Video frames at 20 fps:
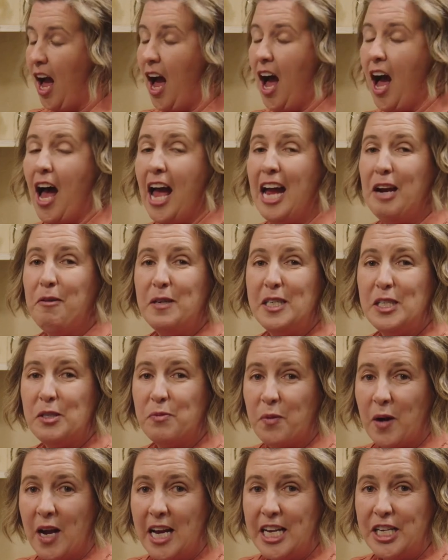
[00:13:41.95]
I was
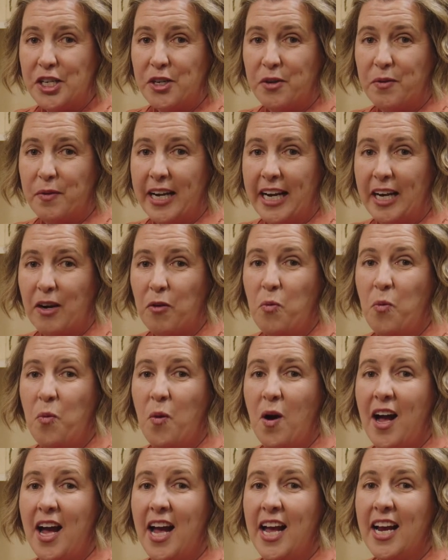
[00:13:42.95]
wondering
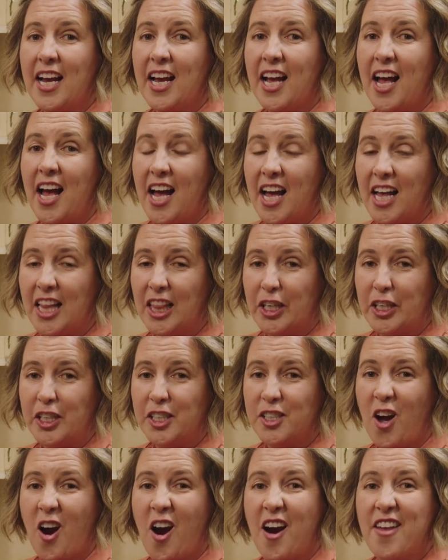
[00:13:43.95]
what
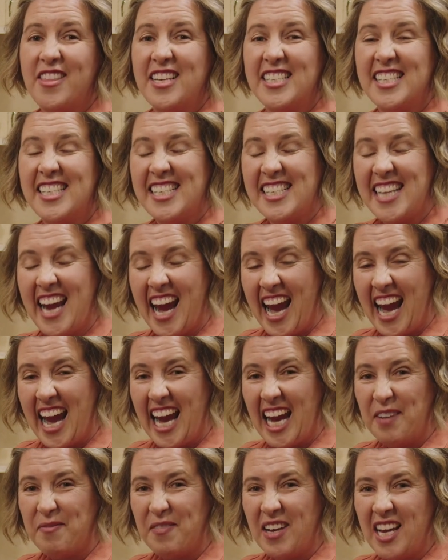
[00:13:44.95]
colors are the
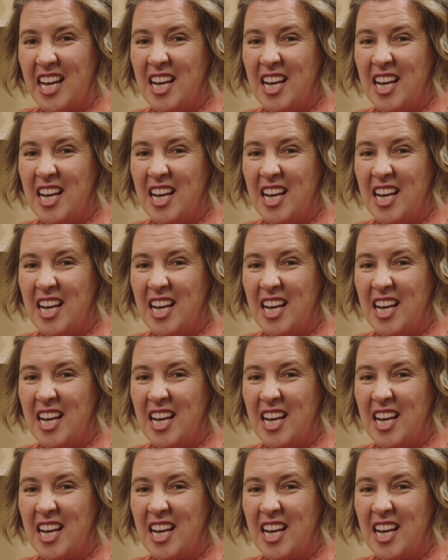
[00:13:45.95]
same,